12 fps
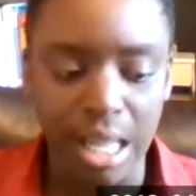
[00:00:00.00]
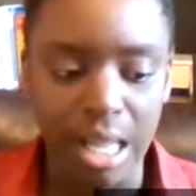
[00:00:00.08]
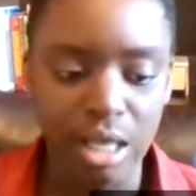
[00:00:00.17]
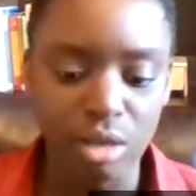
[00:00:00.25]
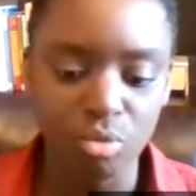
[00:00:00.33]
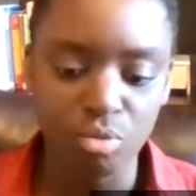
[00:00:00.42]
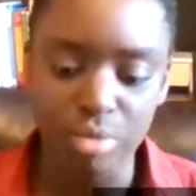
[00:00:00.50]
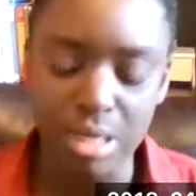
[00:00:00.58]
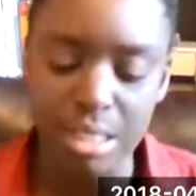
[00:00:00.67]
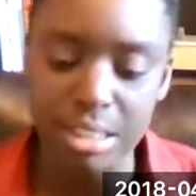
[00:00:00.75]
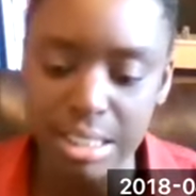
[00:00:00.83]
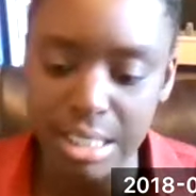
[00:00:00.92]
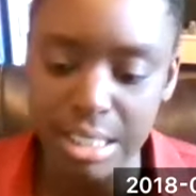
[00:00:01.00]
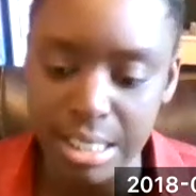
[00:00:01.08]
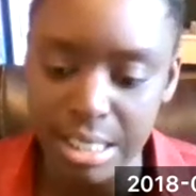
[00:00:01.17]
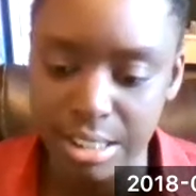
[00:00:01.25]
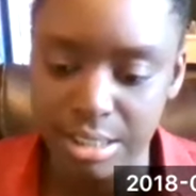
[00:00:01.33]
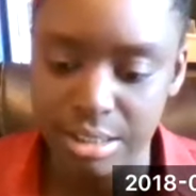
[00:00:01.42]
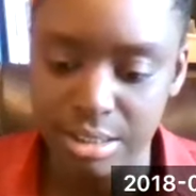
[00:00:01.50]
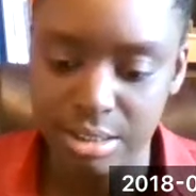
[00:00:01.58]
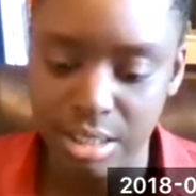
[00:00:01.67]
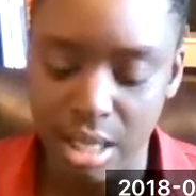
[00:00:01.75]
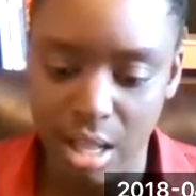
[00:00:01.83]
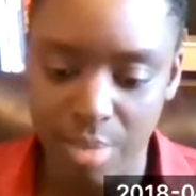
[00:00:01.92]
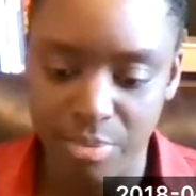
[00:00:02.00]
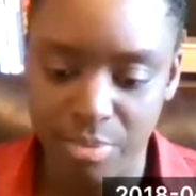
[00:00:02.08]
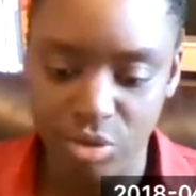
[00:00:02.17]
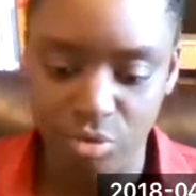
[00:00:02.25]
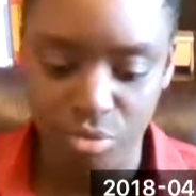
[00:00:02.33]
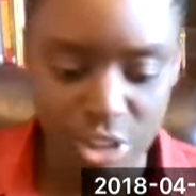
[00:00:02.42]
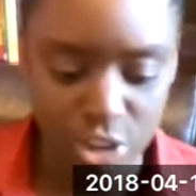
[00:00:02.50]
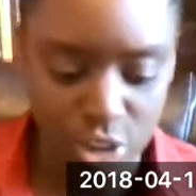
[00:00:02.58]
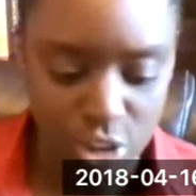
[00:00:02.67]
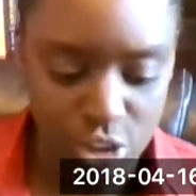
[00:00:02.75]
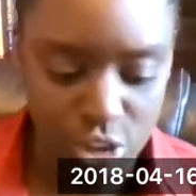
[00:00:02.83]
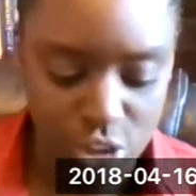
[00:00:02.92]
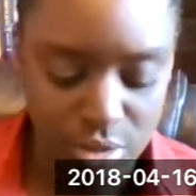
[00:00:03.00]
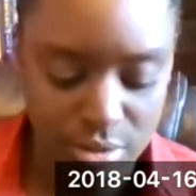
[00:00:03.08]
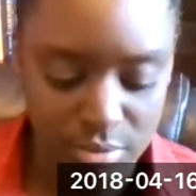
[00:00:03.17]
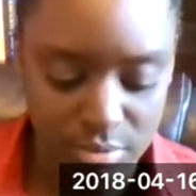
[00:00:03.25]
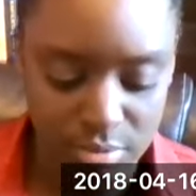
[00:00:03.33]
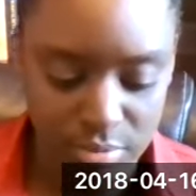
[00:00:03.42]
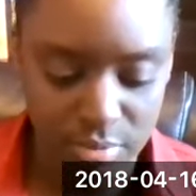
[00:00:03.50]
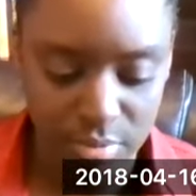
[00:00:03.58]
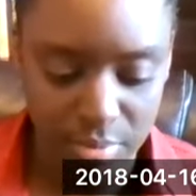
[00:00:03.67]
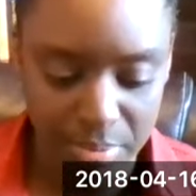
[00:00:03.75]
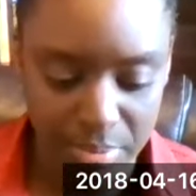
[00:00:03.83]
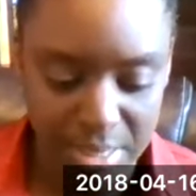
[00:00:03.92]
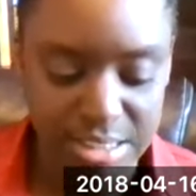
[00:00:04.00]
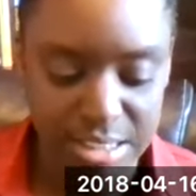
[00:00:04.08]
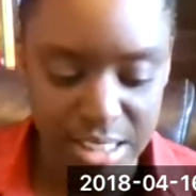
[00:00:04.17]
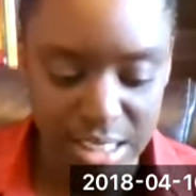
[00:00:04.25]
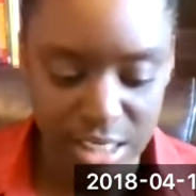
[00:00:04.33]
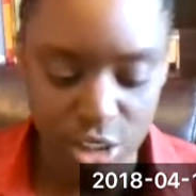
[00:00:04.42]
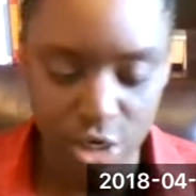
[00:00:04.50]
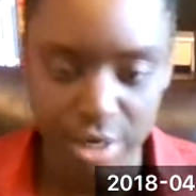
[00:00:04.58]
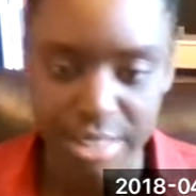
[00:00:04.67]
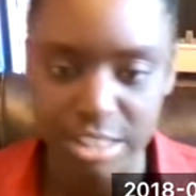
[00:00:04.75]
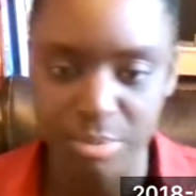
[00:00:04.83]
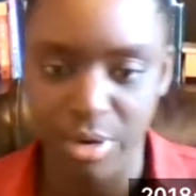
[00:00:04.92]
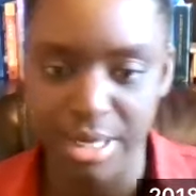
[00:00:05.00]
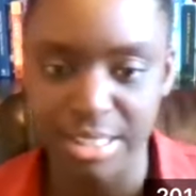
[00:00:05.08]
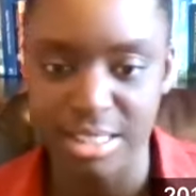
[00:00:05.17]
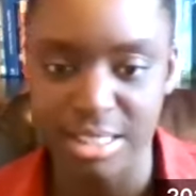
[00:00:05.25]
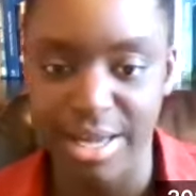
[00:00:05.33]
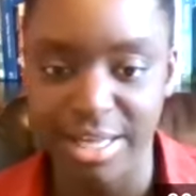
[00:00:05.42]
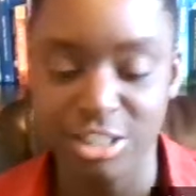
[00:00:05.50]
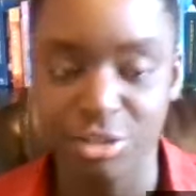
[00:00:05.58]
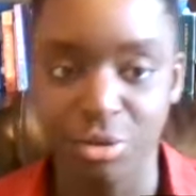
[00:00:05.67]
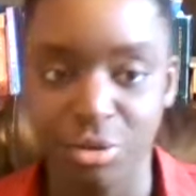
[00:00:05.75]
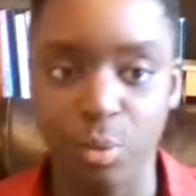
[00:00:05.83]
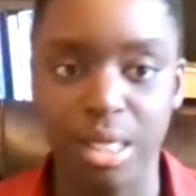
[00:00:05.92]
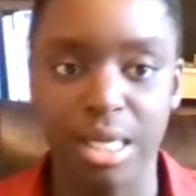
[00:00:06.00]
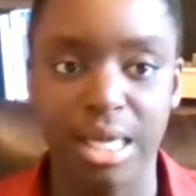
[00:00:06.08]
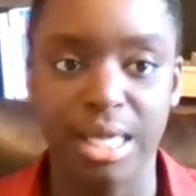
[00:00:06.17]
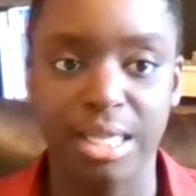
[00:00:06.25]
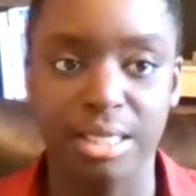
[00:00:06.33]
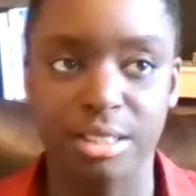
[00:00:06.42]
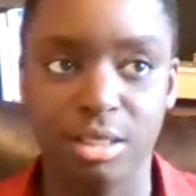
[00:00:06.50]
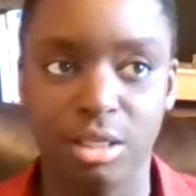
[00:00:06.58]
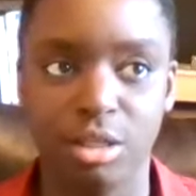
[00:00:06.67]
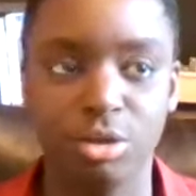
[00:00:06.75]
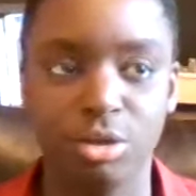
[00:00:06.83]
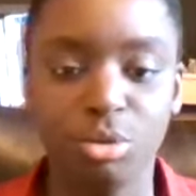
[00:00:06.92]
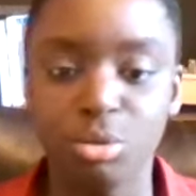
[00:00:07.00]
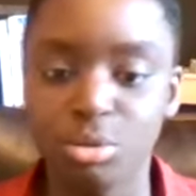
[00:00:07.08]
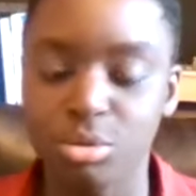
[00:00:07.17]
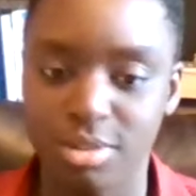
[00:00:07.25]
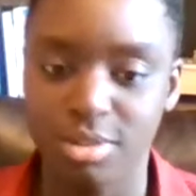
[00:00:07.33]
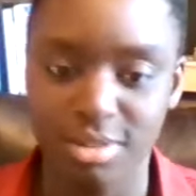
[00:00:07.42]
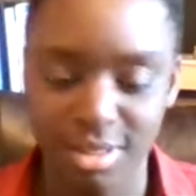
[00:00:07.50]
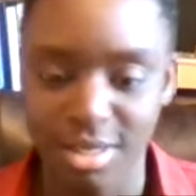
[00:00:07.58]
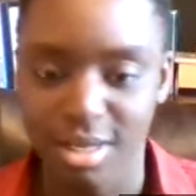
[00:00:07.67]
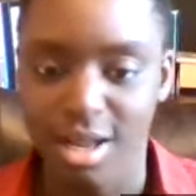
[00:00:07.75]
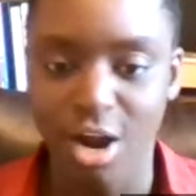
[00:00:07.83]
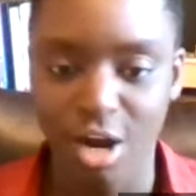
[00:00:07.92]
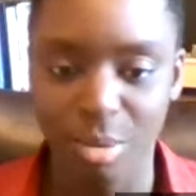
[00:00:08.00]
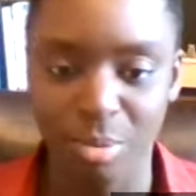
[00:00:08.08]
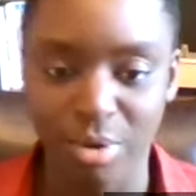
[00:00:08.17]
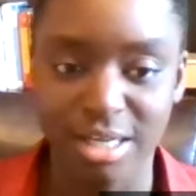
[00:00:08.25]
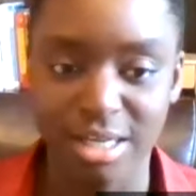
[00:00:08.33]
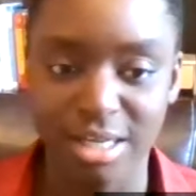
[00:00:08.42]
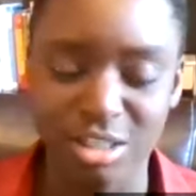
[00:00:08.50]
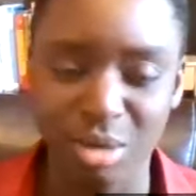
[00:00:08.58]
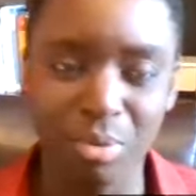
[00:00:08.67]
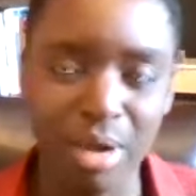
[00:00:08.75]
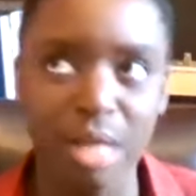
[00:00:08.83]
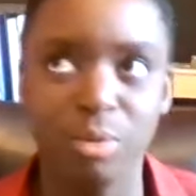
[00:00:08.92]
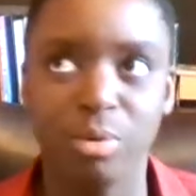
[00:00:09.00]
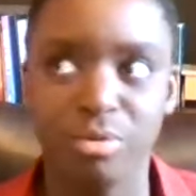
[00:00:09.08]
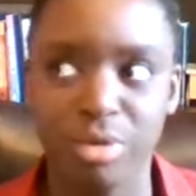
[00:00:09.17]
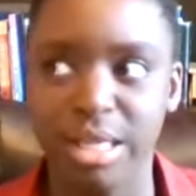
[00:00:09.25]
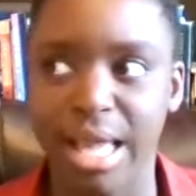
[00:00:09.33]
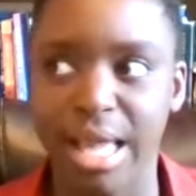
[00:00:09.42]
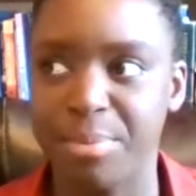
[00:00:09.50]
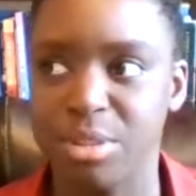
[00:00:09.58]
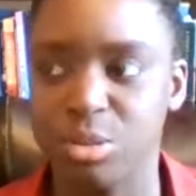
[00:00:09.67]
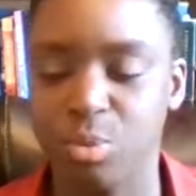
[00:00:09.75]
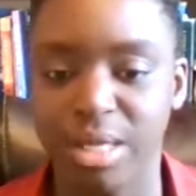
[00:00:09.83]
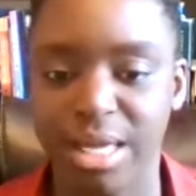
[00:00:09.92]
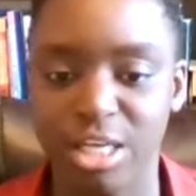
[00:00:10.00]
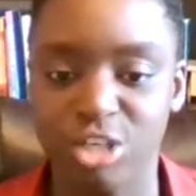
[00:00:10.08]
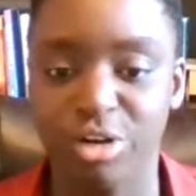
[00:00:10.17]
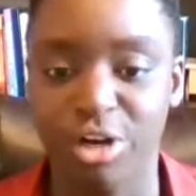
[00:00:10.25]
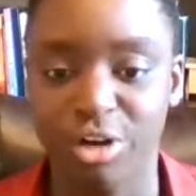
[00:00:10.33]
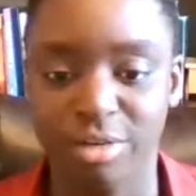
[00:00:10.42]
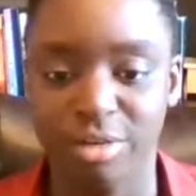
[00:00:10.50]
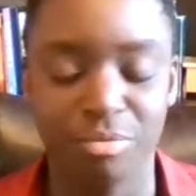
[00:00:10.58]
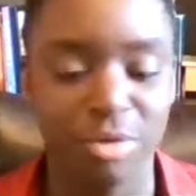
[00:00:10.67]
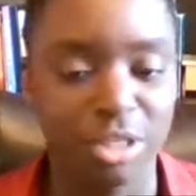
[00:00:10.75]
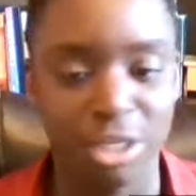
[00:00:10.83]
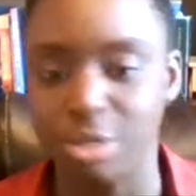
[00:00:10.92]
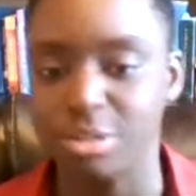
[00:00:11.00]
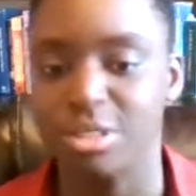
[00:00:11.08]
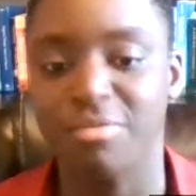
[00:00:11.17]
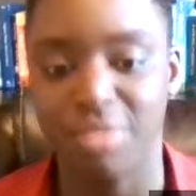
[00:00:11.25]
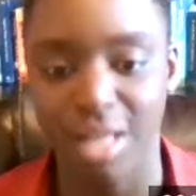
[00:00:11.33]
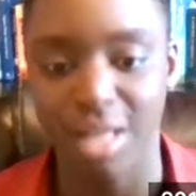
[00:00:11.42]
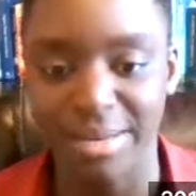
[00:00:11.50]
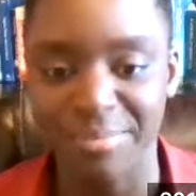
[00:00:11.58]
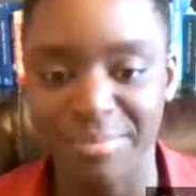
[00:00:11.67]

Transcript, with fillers: It really is um, this research-based thing. It integrates brain science so that we can use our brain, because our brain, what really happens when we get triggered, it really goes offline. Okay.